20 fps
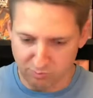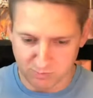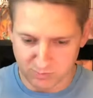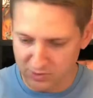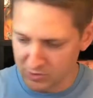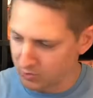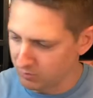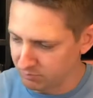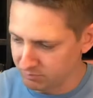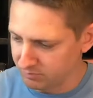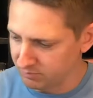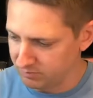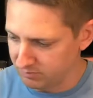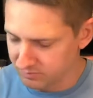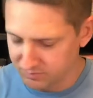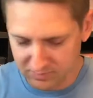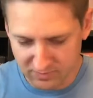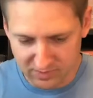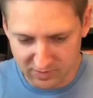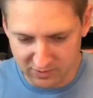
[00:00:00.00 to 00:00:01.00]
you know,
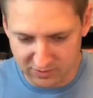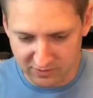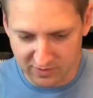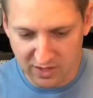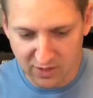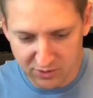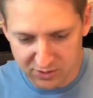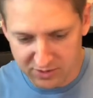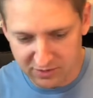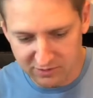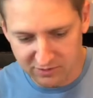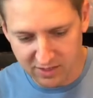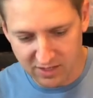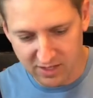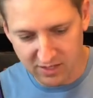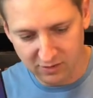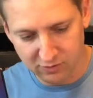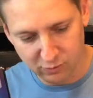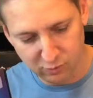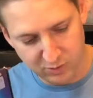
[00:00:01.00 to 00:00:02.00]
sell these
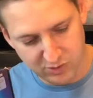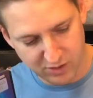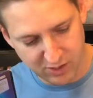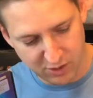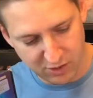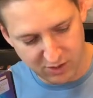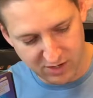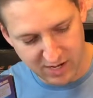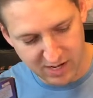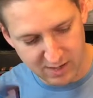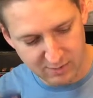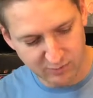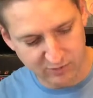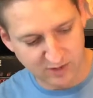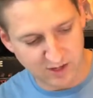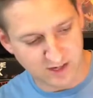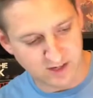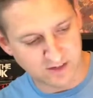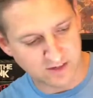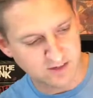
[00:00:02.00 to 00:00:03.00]
things with their names
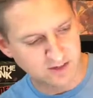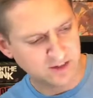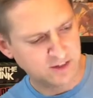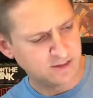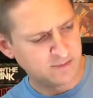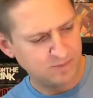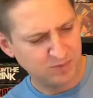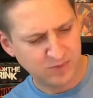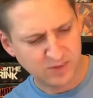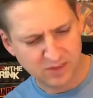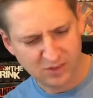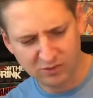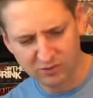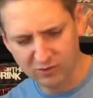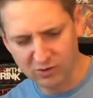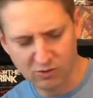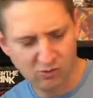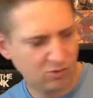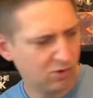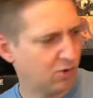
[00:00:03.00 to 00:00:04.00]
on it.
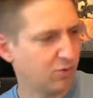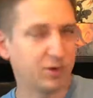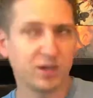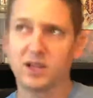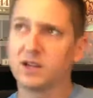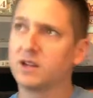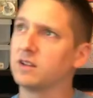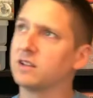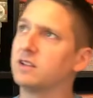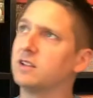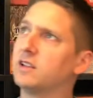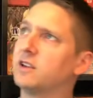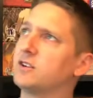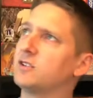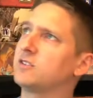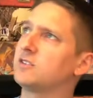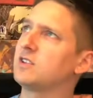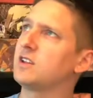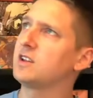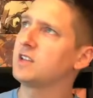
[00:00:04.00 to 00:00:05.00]
So, whoa, we got a glare
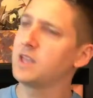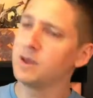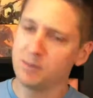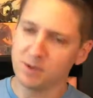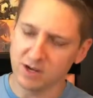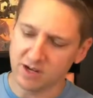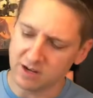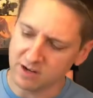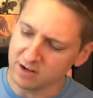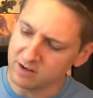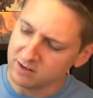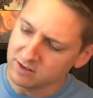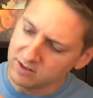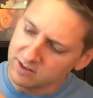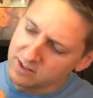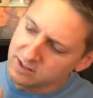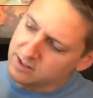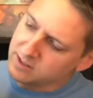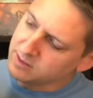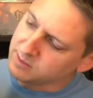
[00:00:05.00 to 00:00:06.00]
of sun coming in here.
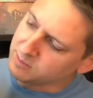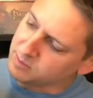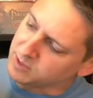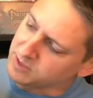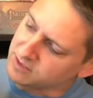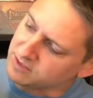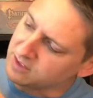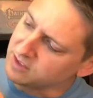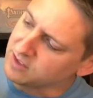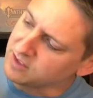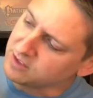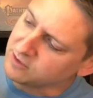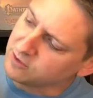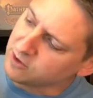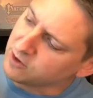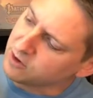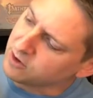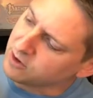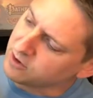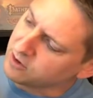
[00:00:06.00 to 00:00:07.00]
But these
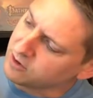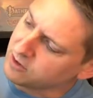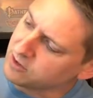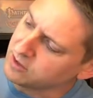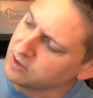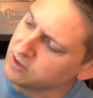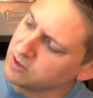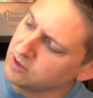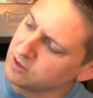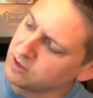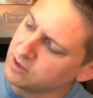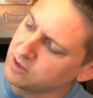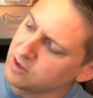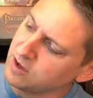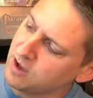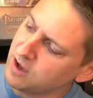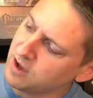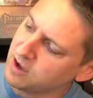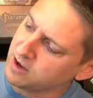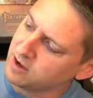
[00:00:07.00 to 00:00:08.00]
are
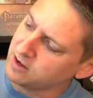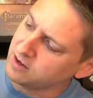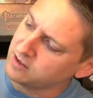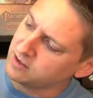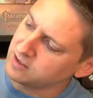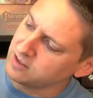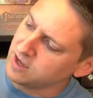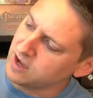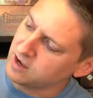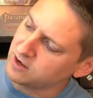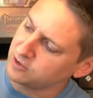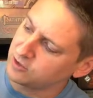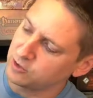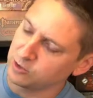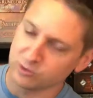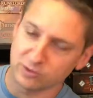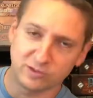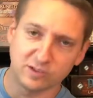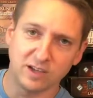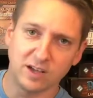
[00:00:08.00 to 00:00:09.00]

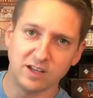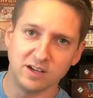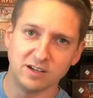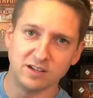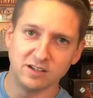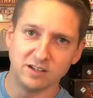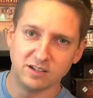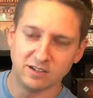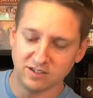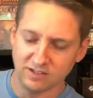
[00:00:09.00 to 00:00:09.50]
YOCTOSUN.